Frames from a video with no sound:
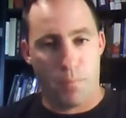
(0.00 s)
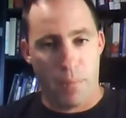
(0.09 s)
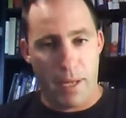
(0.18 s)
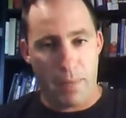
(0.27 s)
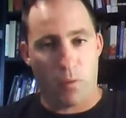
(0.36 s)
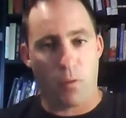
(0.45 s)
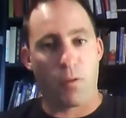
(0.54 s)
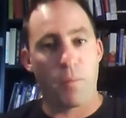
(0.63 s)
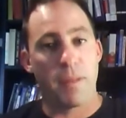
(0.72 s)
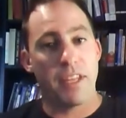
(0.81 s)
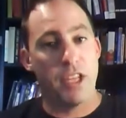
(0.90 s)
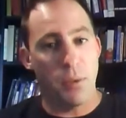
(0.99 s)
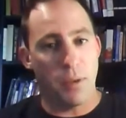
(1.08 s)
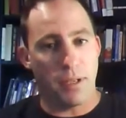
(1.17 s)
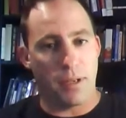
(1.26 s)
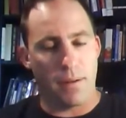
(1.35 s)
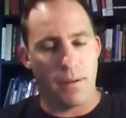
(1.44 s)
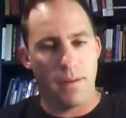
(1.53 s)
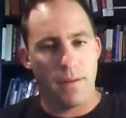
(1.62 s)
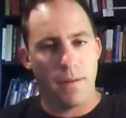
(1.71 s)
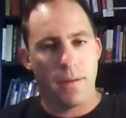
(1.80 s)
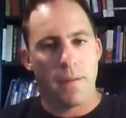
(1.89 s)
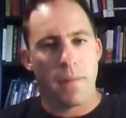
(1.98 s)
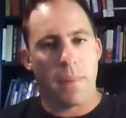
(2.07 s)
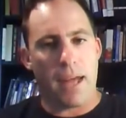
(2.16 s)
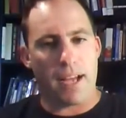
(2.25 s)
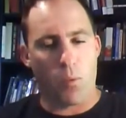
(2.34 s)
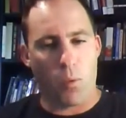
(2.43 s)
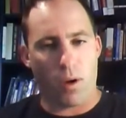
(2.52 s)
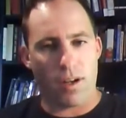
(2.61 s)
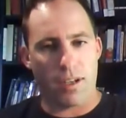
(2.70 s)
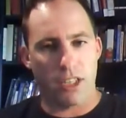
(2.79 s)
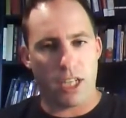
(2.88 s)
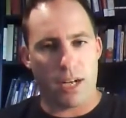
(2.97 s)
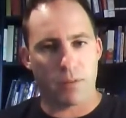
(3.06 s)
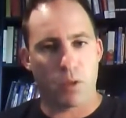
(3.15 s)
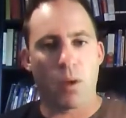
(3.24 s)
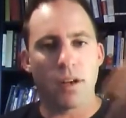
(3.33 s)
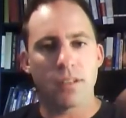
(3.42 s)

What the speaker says: people from the union that can work on the job. So where